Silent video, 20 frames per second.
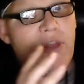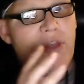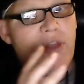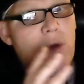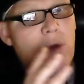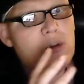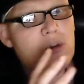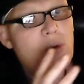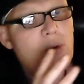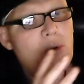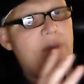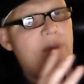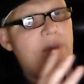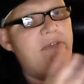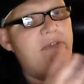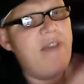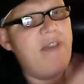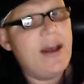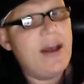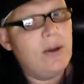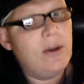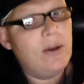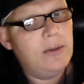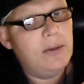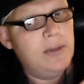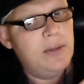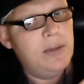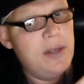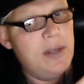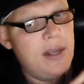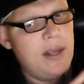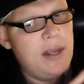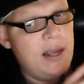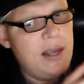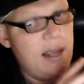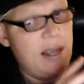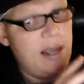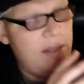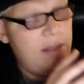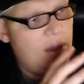those who have failed, and